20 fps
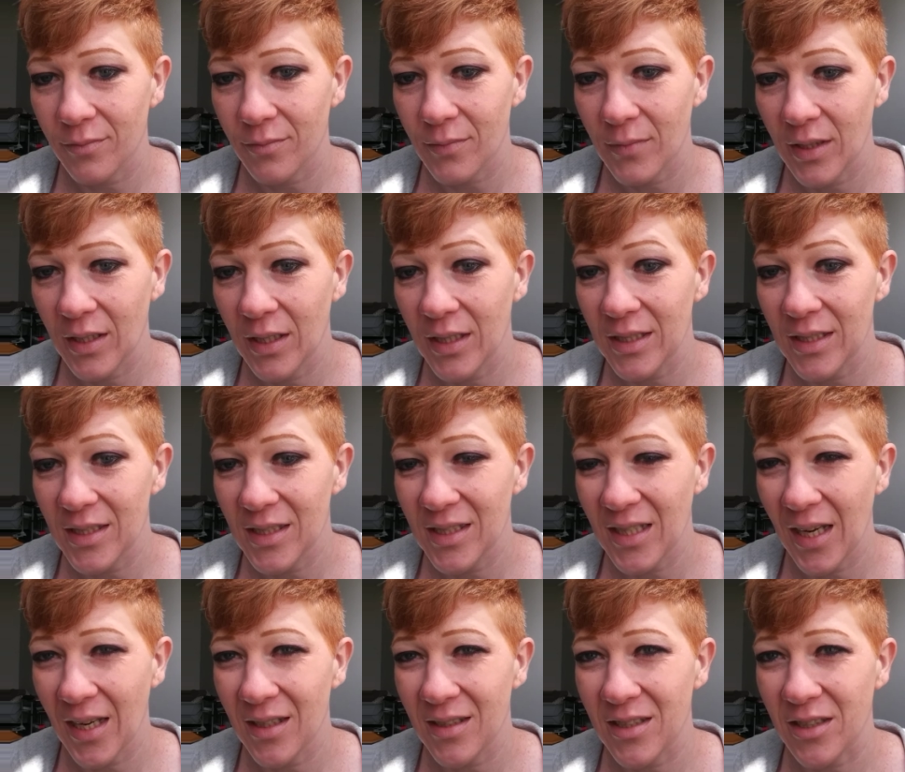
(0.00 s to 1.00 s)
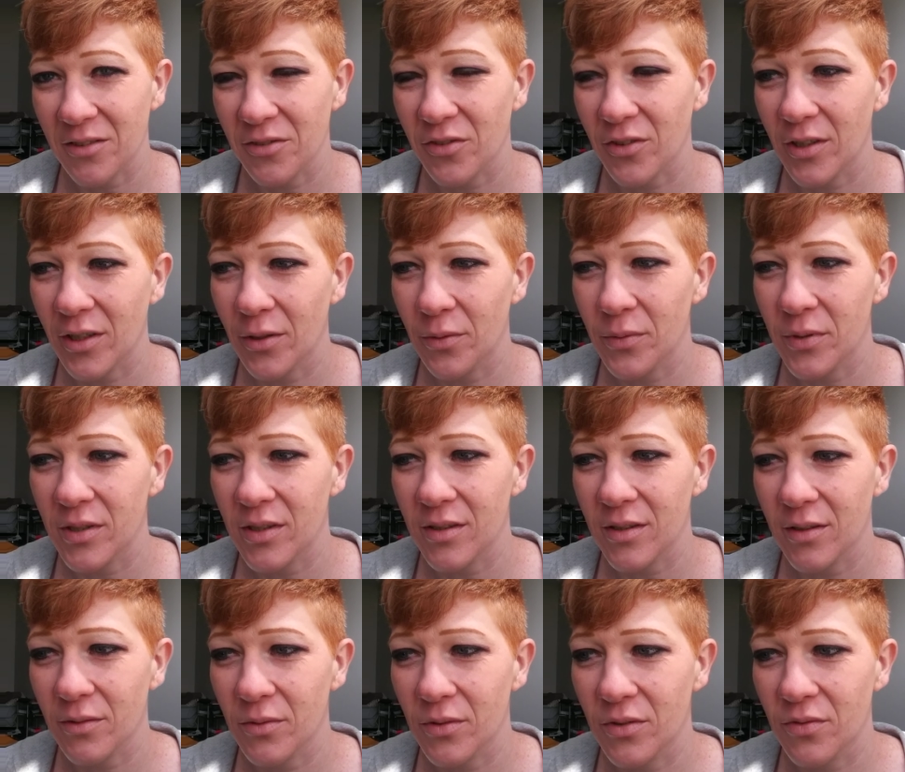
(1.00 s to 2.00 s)
and it's set different. It
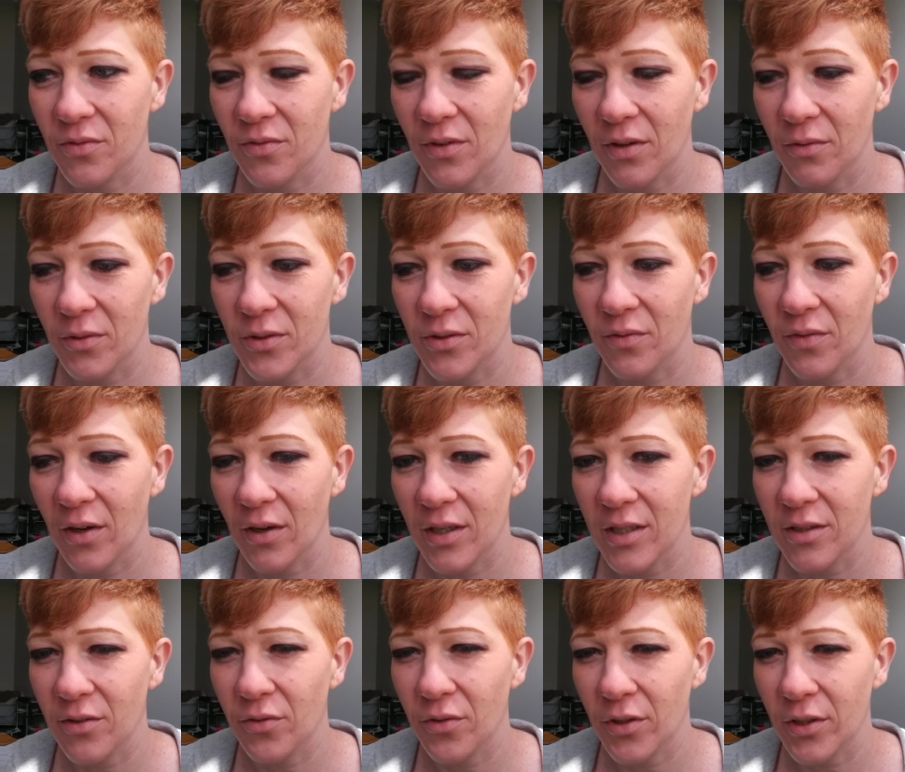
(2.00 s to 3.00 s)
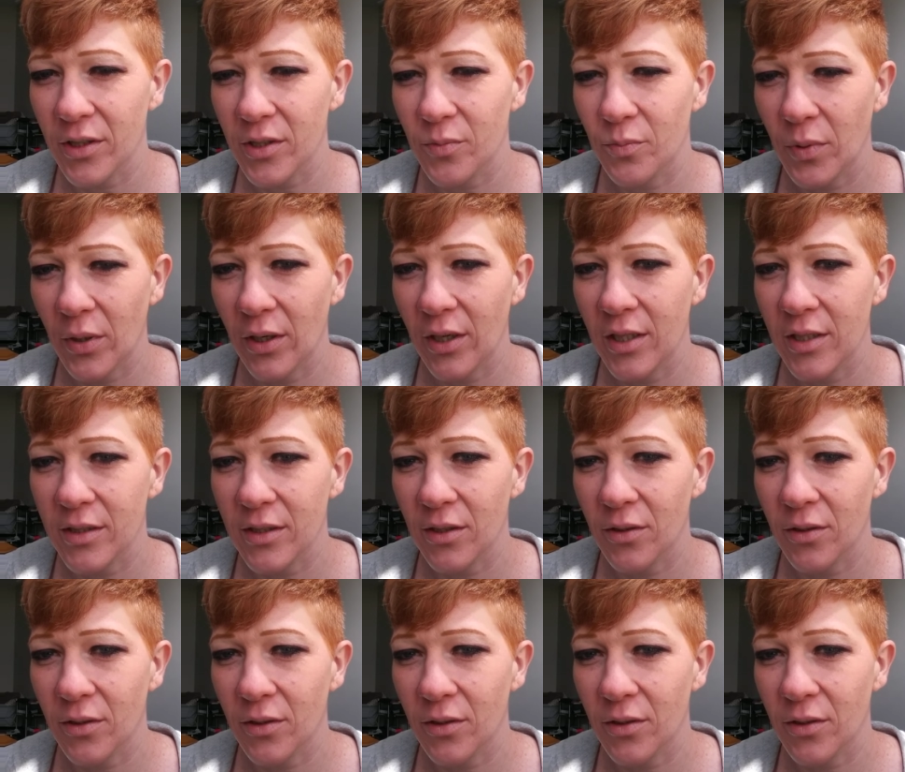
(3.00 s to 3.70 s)
was a very different experience.